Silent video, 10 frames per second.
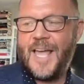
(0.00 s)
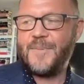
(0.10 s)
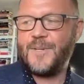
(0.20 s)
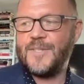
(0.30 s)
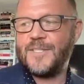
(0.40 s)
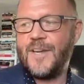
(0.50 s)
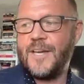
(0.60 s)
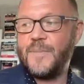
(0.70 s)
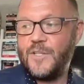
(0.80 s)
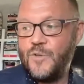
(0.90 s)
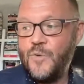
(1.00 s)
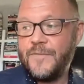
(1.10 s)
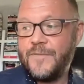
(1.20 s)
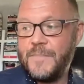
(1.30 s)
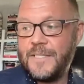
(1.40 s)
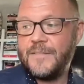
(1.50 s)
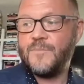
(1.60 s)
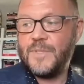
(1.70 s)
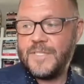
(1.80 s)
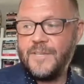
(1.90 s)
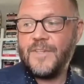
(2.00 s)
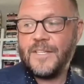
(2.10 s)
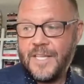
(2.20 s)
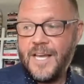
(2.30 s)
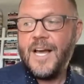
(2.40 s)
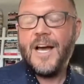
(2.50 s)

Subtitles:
happen on the side, but you have been receiving